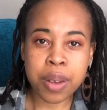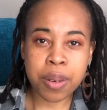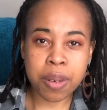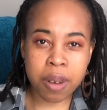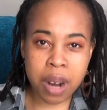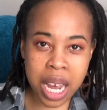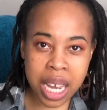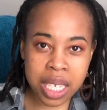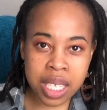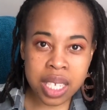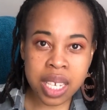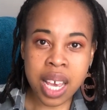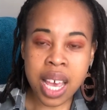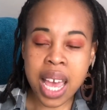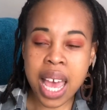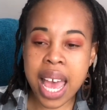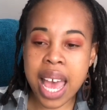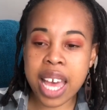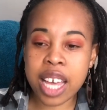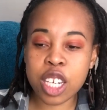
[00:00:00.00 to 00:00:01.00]
right?
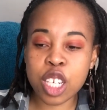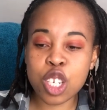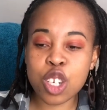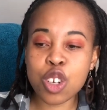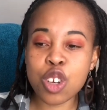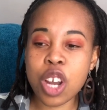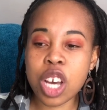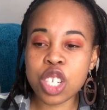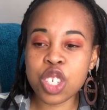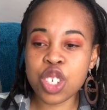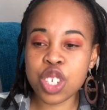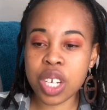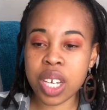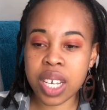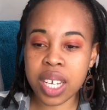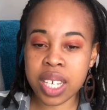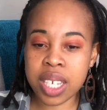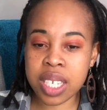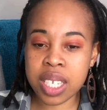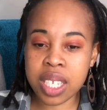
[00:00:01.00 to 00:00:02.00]
And not
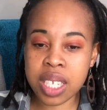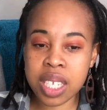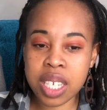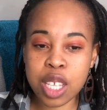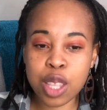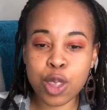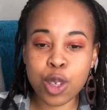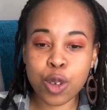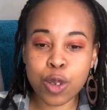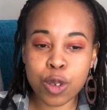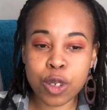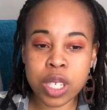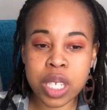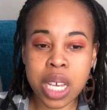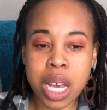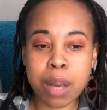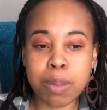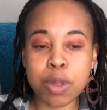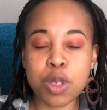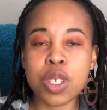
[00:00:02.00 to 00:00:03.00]
just in the good
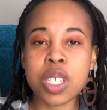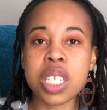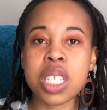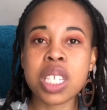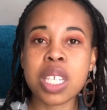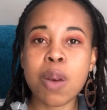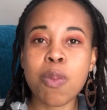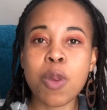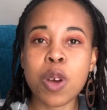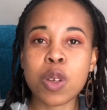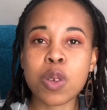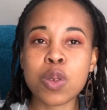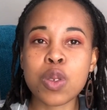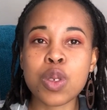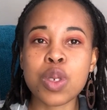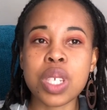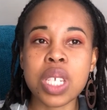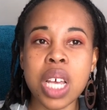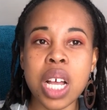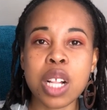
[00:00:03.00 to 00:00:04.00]
times. You need someone
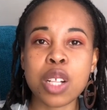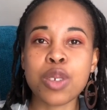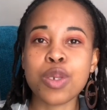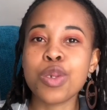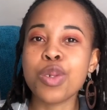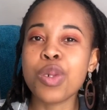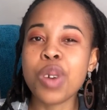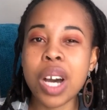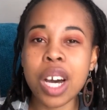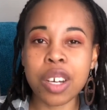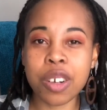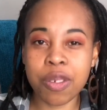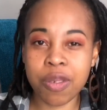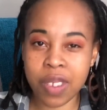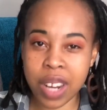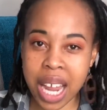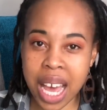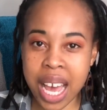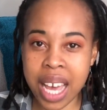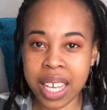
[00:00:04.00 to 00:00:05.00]
to tell you you're out of
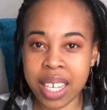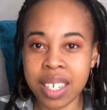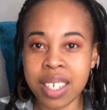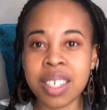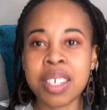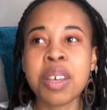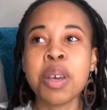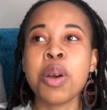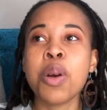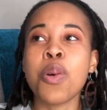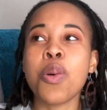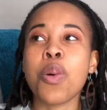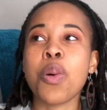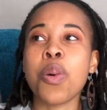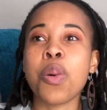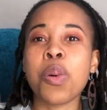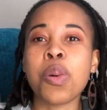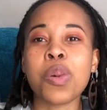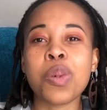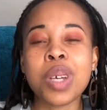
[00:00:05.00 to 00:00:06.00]
line,
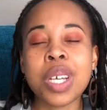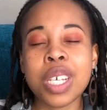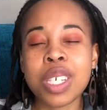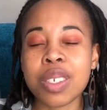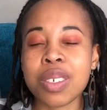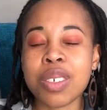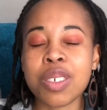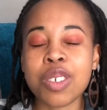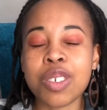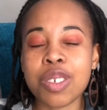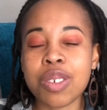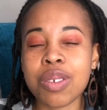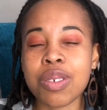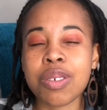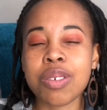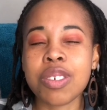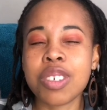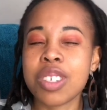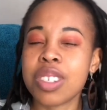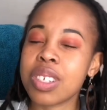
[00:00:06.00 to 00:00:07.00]
or
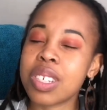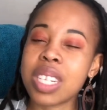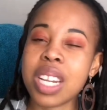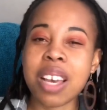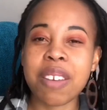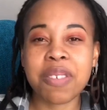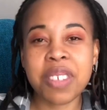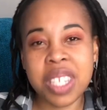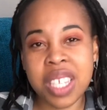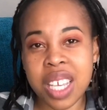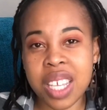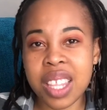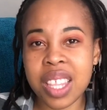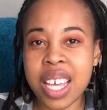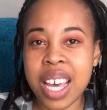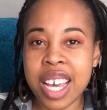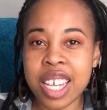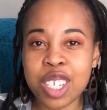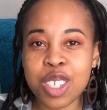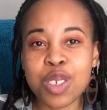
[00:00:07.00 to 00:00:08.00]
you shouldn't have said
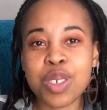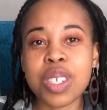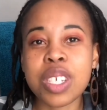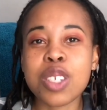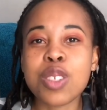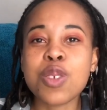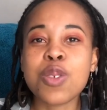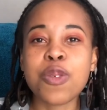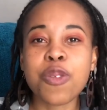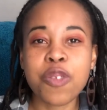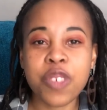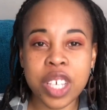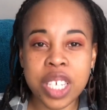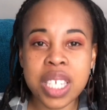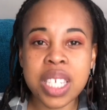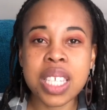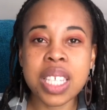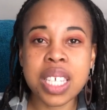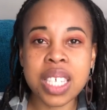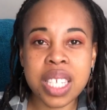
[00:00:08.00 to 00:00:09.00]
that, you need to
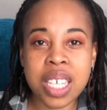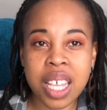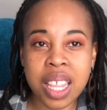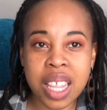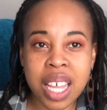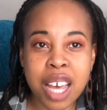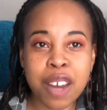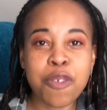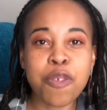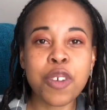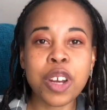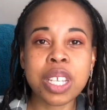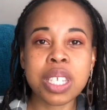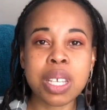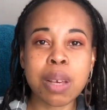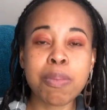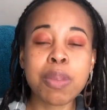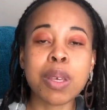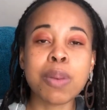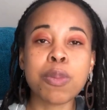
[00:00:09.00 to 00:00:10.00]
fix this and that. Friends
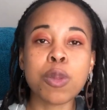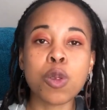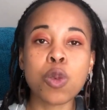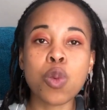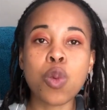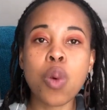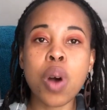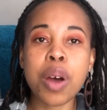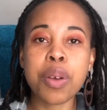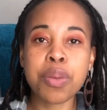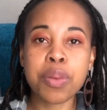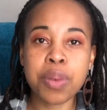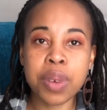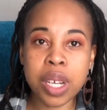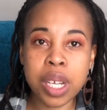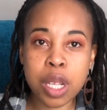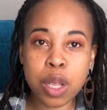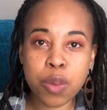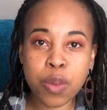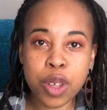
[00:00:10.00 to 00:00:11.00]
are people who are
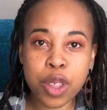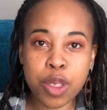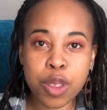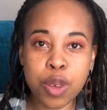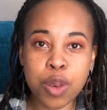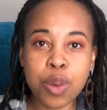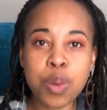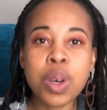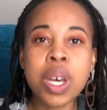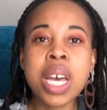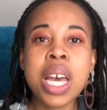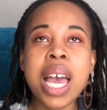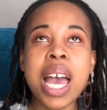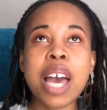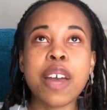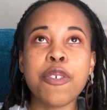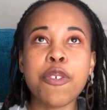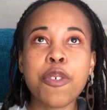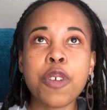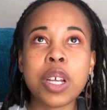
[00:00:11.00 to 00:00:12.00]
real with you,
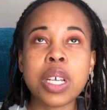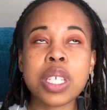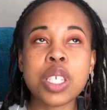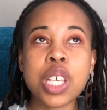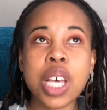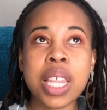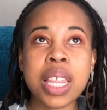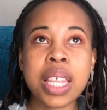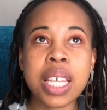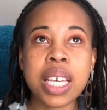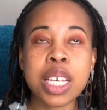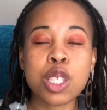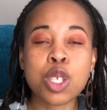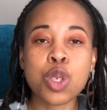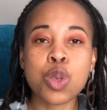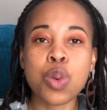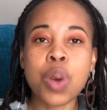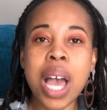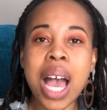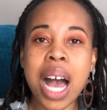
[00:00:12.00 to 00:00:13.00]
and friends are there
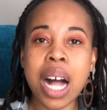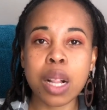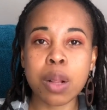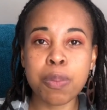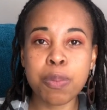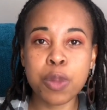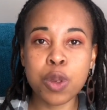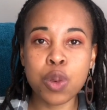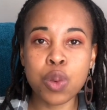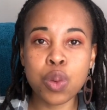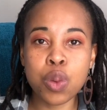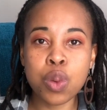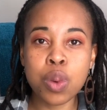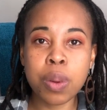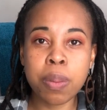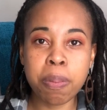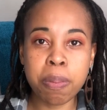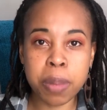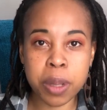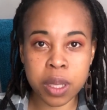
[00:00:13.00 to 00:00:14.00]
to help you
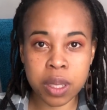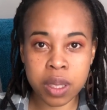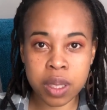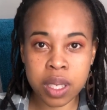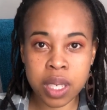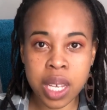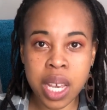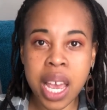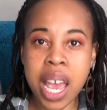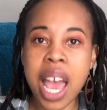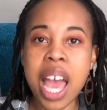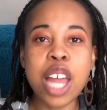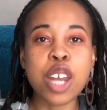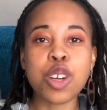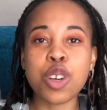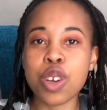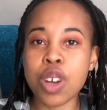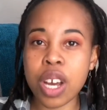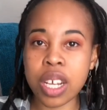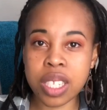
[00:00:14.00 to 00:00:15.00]
build
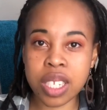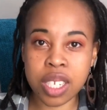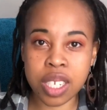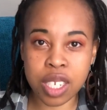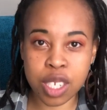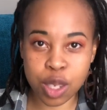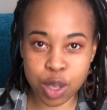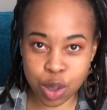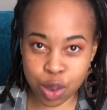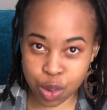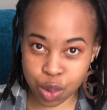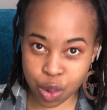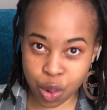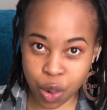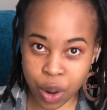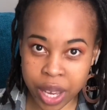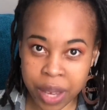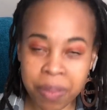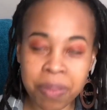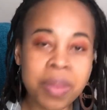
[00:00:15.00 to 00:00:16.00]
and not
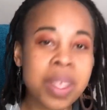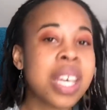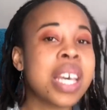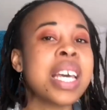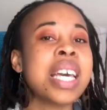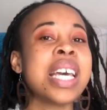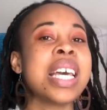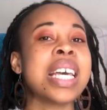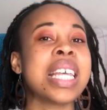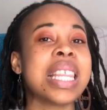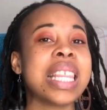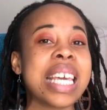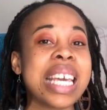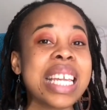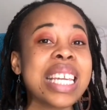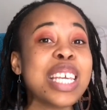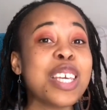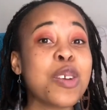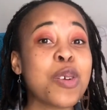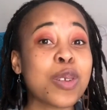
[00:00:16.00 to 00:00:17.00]
destroy.
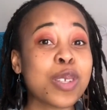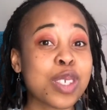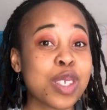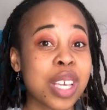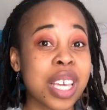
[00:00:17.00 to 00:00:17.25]
Then he also